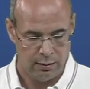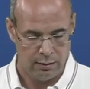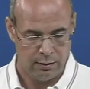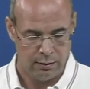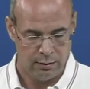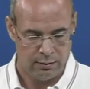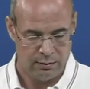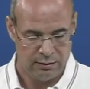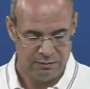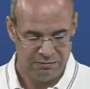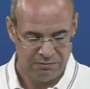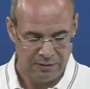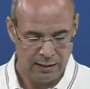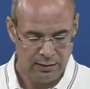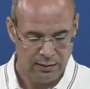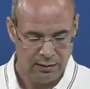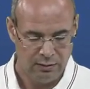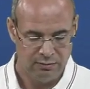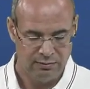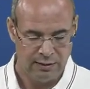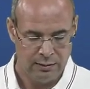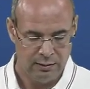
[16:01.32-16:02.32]

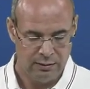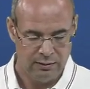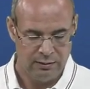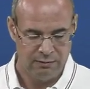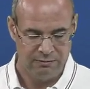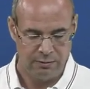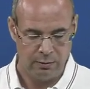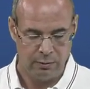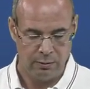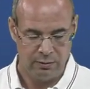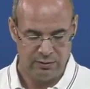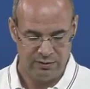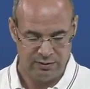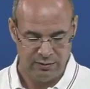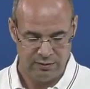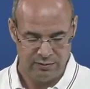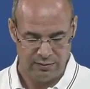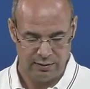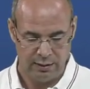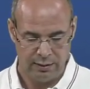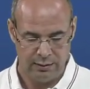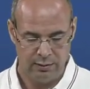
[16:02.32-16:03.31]
defining relative clauses,
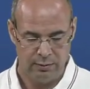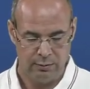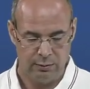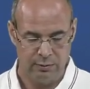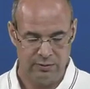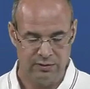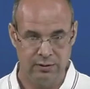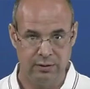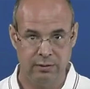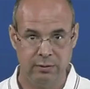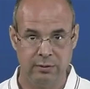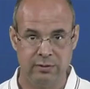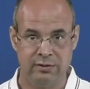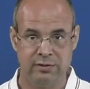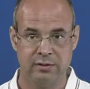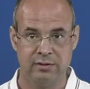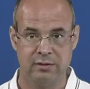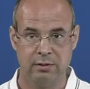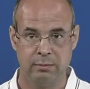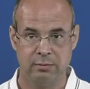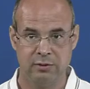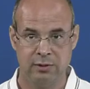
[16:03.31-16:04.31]
I can also use a
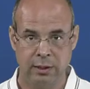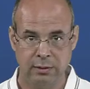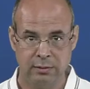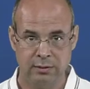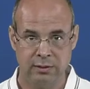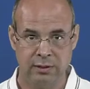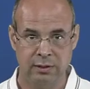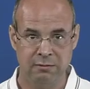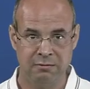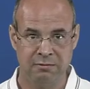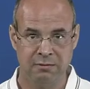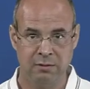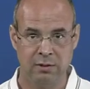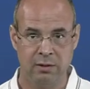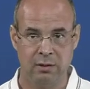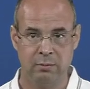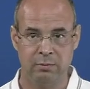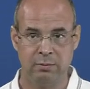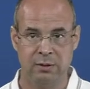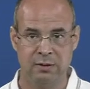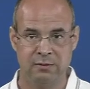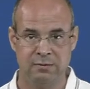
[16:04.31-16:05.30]
subjunctive,
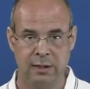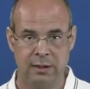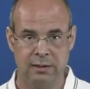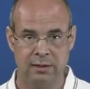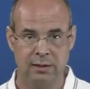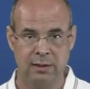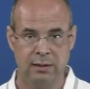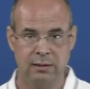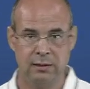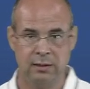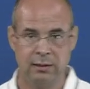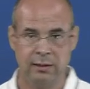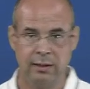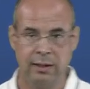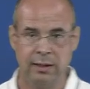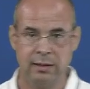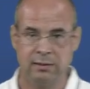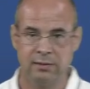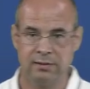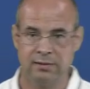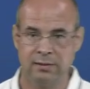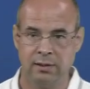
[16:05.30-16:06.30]
but that
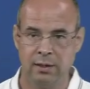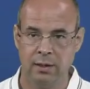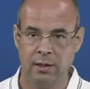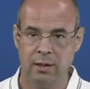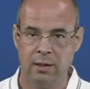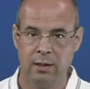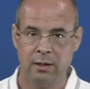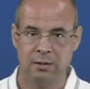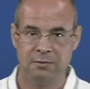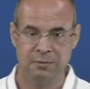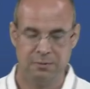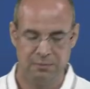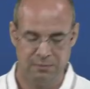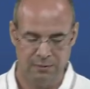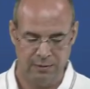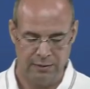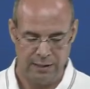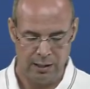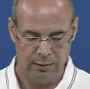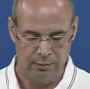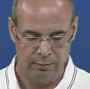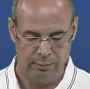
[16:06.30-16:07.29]
indicates that the
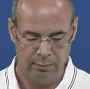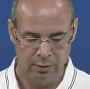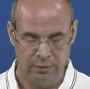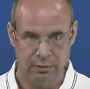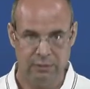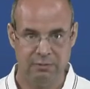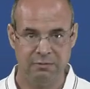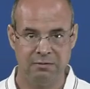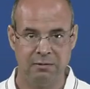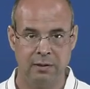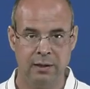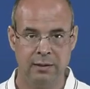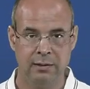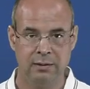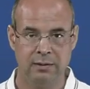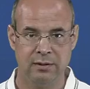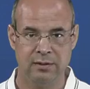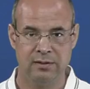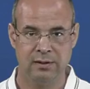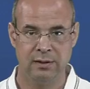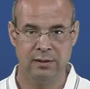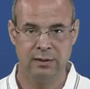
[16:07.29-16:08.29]
noun modified
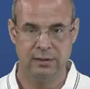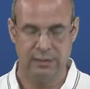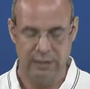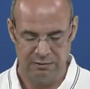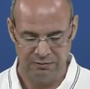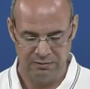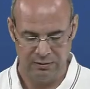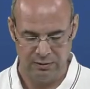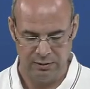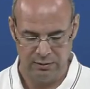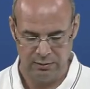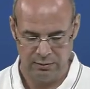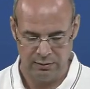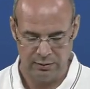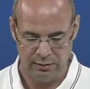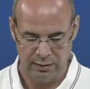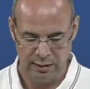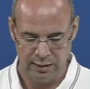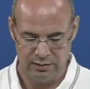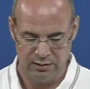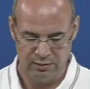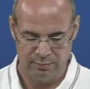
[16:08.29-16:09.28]
is indefinite
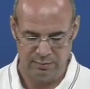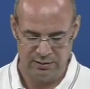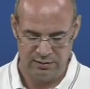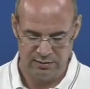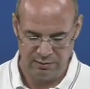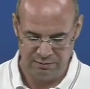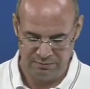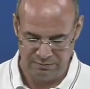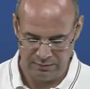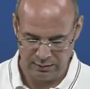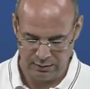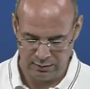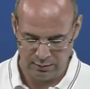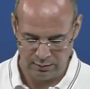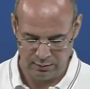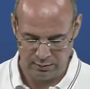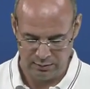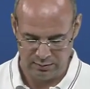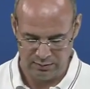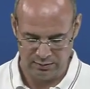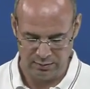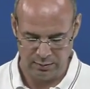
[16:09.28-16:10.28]
and specific.
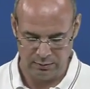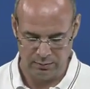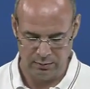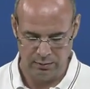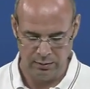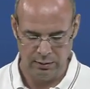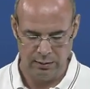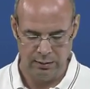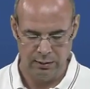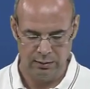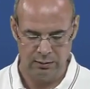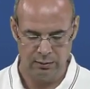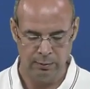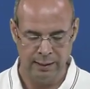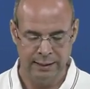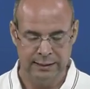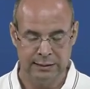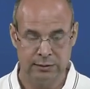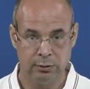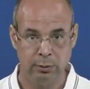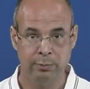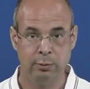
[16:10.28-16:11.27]
So,
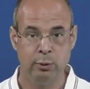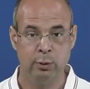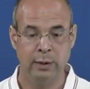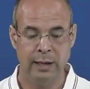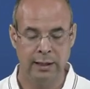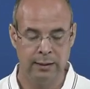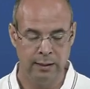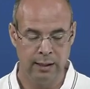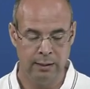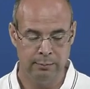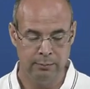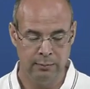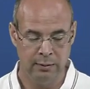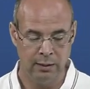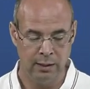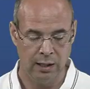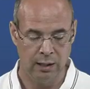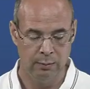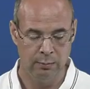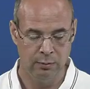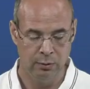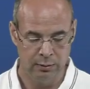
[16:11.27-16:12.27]
quaero puellam,
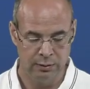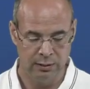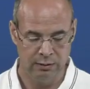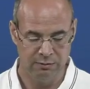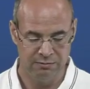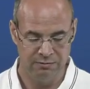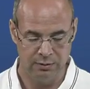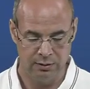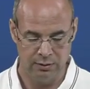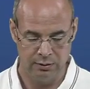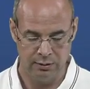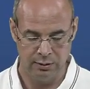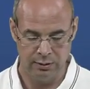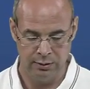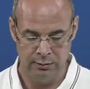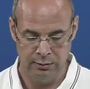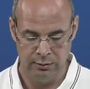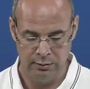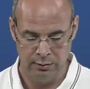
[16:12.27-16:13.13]
I'm looking for a girl.